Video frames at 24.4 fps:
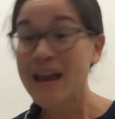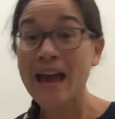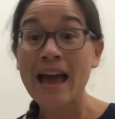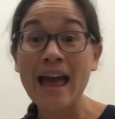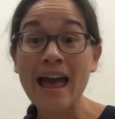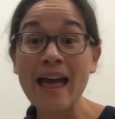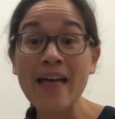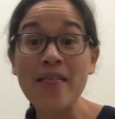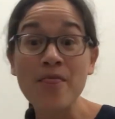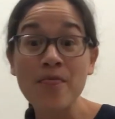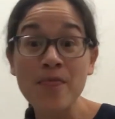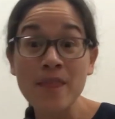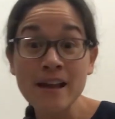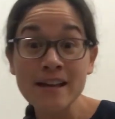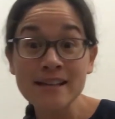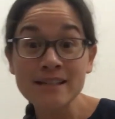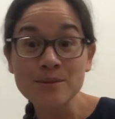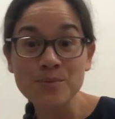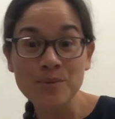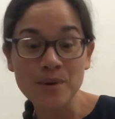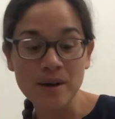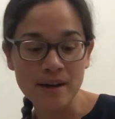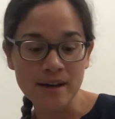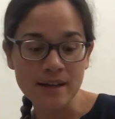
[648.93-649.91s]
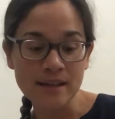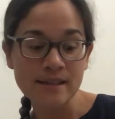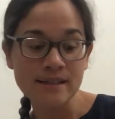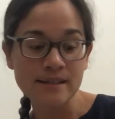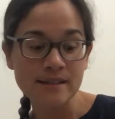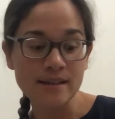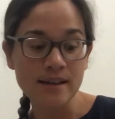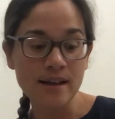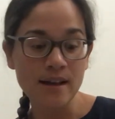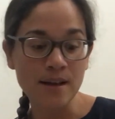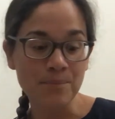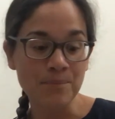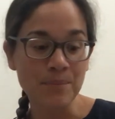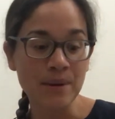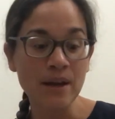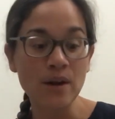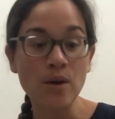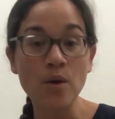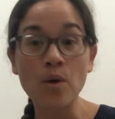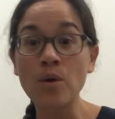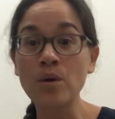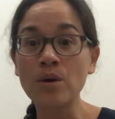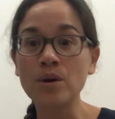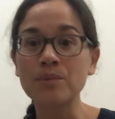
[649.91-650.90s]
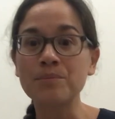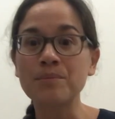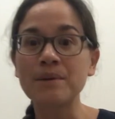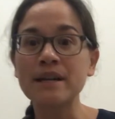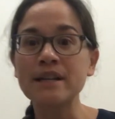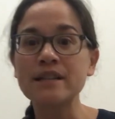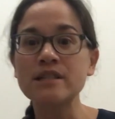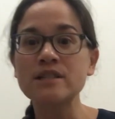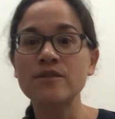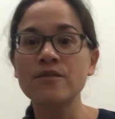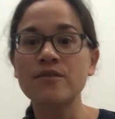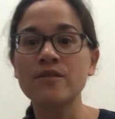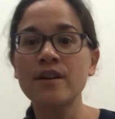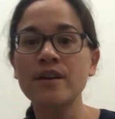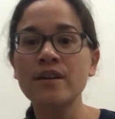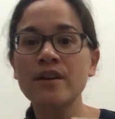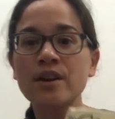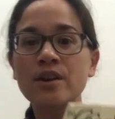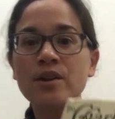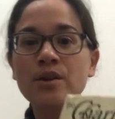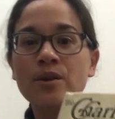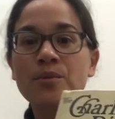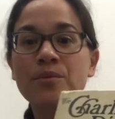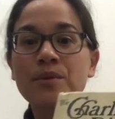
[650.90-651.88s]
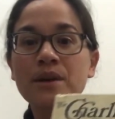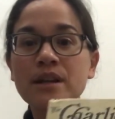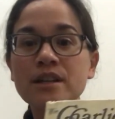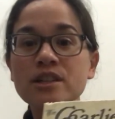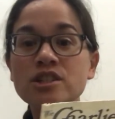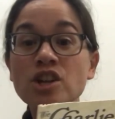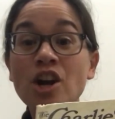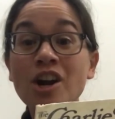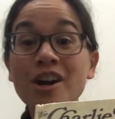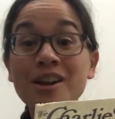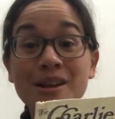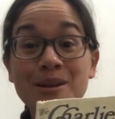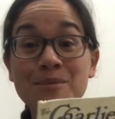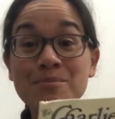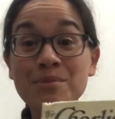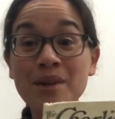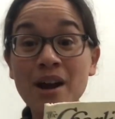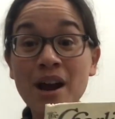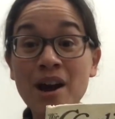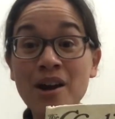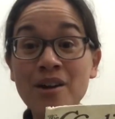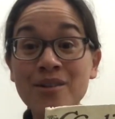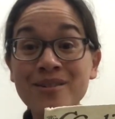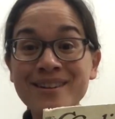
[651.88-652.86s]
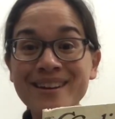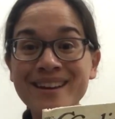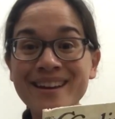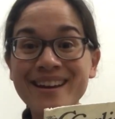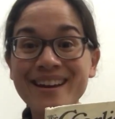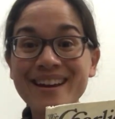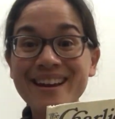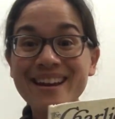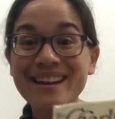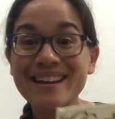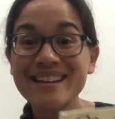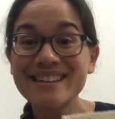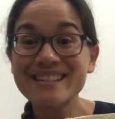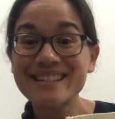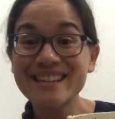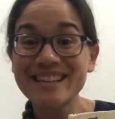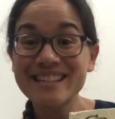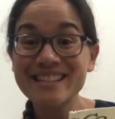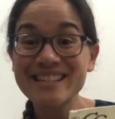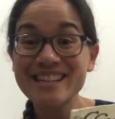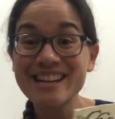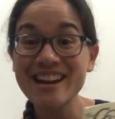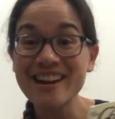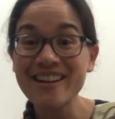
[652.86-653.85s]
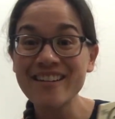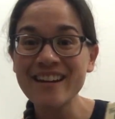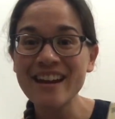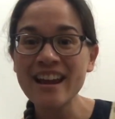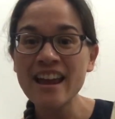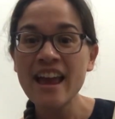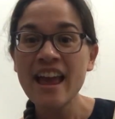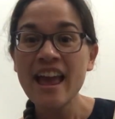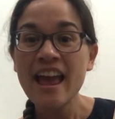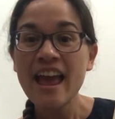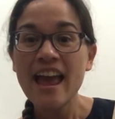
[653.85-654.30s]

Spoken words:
And this one is a bit old, but it's a very good one, Charlie Brown Dictionary.